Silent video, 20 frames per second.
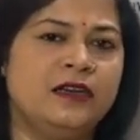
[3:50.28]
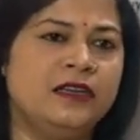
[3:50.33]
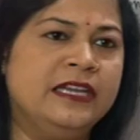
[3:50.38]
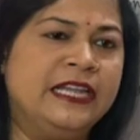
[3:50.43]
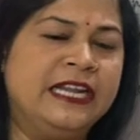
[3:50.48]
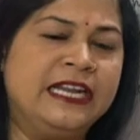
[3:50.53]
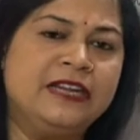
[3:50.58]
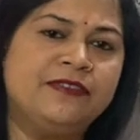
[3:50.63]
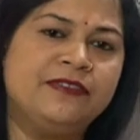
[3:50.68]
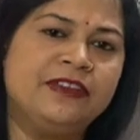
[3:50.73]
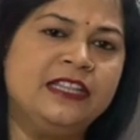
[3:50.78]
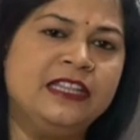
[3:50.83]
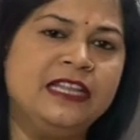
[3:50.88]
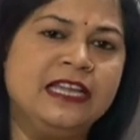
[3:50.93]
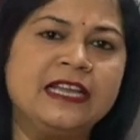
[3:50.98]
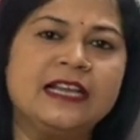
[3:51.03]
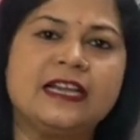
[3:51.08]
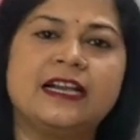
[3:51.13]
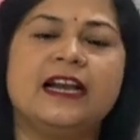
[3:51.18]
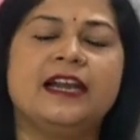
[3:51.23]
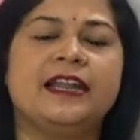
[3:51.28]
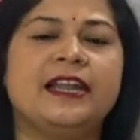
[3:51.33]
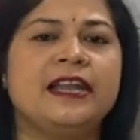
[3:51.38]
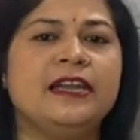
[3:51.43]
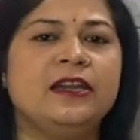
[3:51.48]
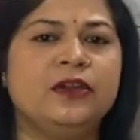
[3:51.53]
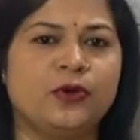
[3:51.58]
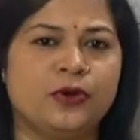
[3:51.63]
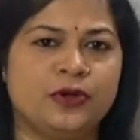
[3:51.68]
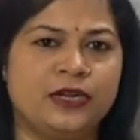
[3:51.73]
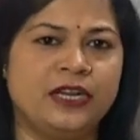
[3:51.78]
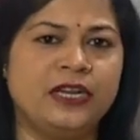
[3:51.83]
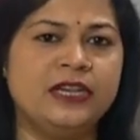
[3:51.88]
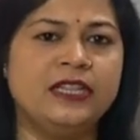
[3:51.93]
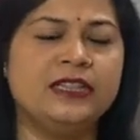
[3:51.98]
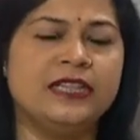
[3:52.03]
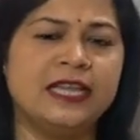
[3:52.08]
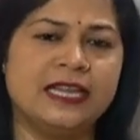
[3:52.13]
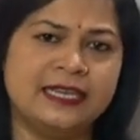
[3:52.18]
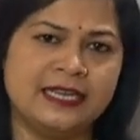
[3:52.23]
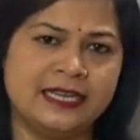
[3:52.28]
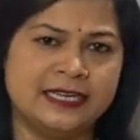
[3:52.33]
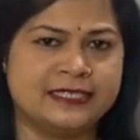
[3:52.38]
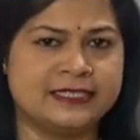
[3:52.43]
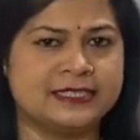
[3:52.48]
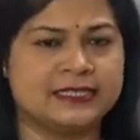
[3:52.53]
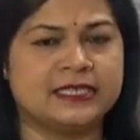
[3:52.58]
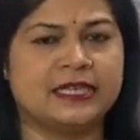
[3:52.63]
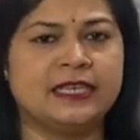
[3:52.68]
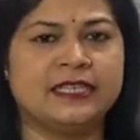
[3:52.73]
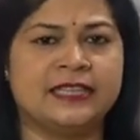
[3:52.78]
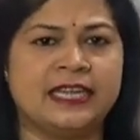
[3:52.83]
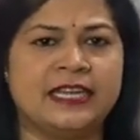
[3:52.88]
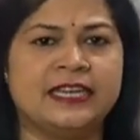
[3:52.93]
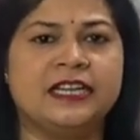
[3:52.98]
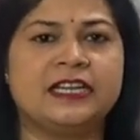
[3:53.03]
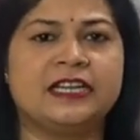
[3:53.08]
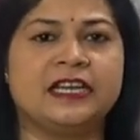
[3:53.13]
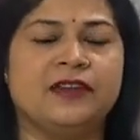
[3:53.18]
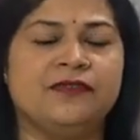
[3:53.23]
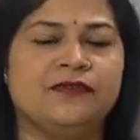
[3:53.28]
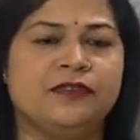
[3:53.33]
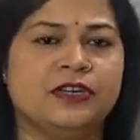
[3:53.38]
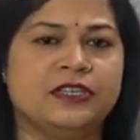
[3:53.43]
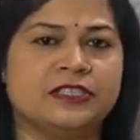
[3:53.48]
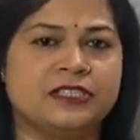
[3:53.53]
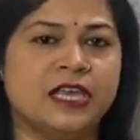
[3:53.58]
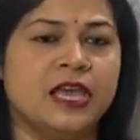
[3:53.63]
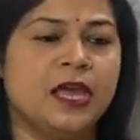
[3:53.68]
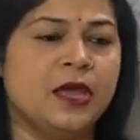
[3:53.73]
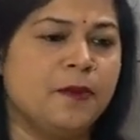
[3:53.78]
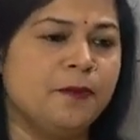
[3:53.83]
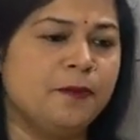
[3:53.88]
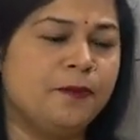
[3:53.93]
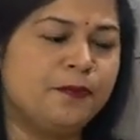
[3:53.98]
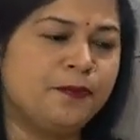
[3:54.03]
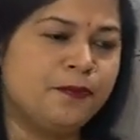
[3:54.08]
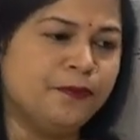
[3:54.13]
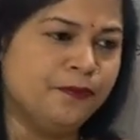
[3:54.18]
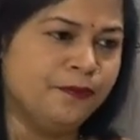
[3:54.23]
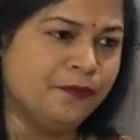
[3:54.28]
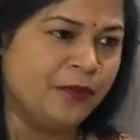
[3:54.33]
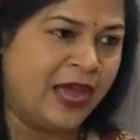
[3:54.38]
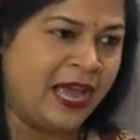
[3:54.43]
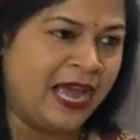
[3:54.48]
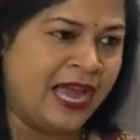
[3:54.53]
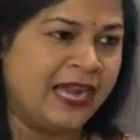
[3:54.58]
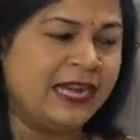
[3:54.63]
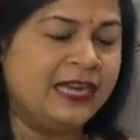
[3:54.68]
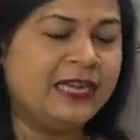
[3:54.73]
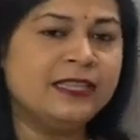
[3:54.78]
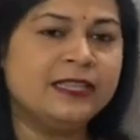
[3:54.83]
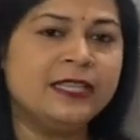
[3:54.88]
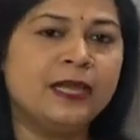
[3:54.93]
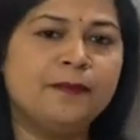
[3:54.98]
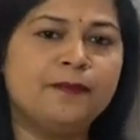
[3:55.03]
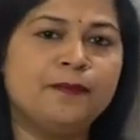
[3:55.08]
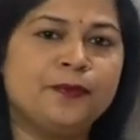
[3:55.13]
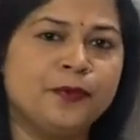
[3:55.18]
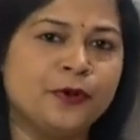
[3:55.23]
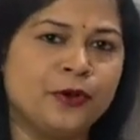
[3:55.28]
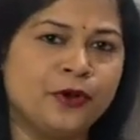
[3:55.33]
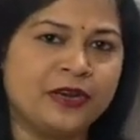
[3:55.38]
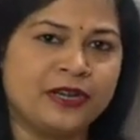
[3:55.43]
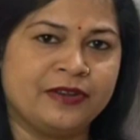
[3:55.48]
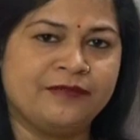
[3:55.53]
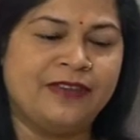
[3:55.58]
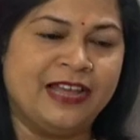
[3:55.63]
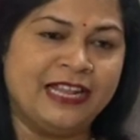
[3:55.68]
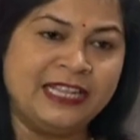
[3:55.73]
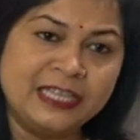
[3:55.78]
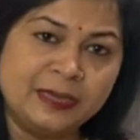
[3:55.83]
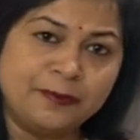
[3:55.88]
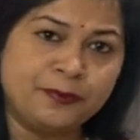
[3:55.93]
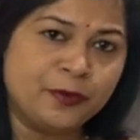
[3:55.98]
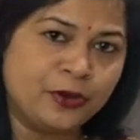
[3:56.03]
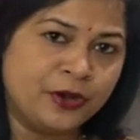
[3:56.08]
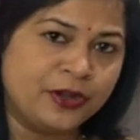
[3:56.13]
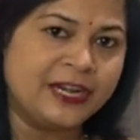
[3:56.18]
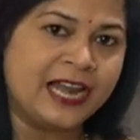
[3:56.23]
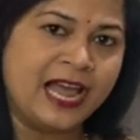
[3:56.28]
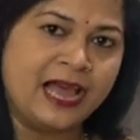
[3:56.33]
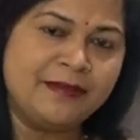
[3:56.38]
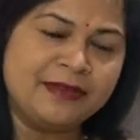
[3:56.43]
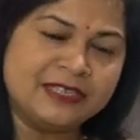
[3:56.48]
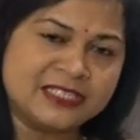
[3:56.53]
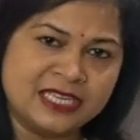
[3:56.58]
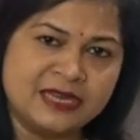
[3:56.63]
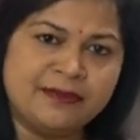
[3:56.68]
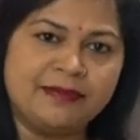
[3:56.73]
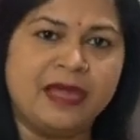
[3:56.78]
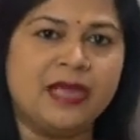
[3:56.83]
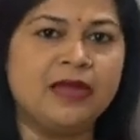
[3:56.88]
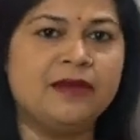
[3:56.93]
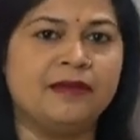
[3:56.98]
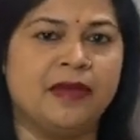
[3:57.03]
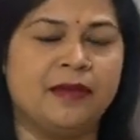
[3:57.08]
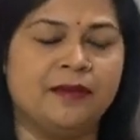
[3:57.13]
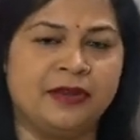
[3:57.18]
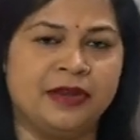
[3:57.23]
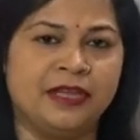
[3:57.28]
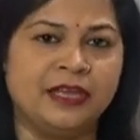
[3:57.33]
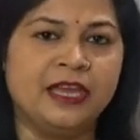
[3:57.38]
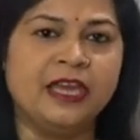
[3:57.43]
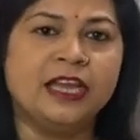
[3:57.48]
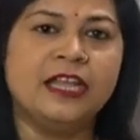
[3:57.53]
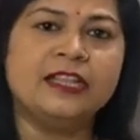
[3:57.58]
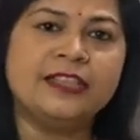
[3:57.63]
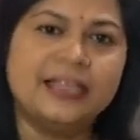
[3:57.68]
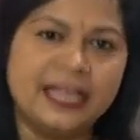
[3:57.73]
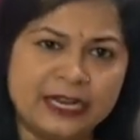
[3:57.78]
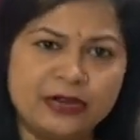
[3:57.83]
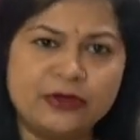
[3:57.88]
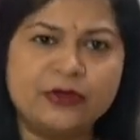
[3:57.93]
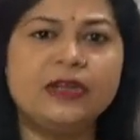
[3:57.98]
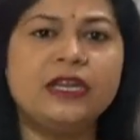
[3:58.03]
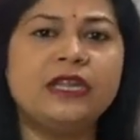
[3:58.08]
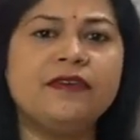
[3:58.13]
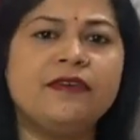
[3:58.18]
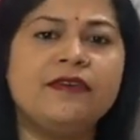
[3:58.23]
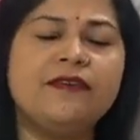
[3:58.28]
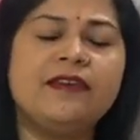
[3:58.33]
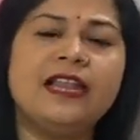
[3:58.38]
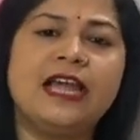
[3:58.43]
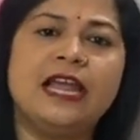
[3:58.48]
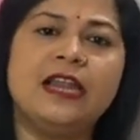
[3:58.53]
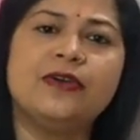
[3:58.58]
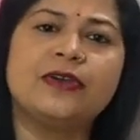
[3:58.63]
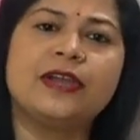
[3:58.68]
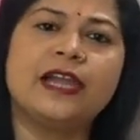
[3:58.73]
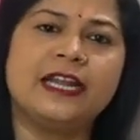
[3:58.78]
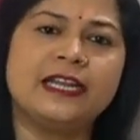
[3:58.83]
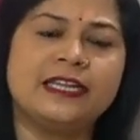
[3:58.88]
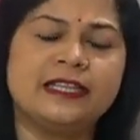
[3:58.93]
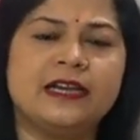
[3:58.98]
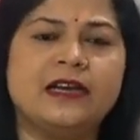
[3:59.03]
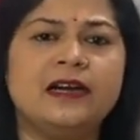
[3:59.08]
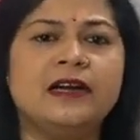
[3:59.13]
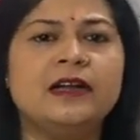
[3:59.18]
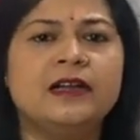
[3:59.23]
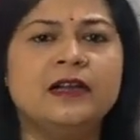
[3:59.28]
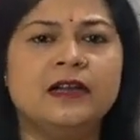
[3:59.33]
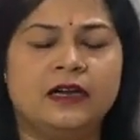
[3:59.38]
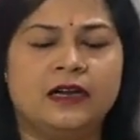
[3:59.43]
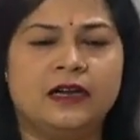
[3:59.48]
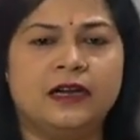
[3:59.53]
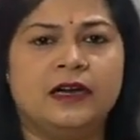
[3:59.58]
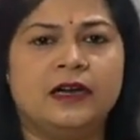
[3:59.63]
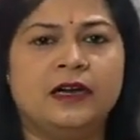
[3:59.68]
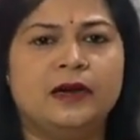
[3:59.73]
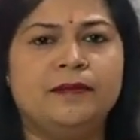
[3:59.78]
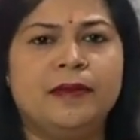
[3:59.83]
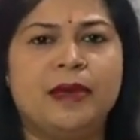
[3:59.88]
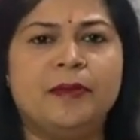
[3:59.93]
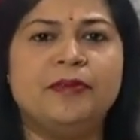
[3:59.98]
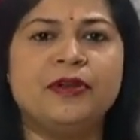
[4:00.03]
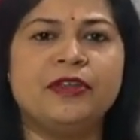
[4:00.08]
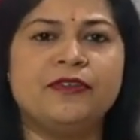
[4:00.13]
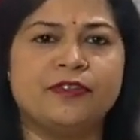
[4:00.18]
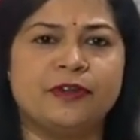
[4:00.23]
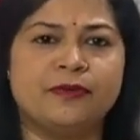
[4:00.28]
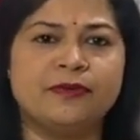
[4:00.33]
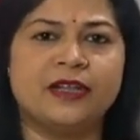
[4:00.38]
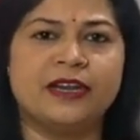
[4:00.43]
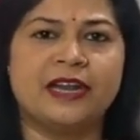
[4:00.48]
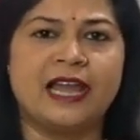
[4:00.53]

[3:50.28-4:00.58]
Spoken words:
link with linker and loader, then it converts. And when the program is in main memory, then only we will allocate the memory from the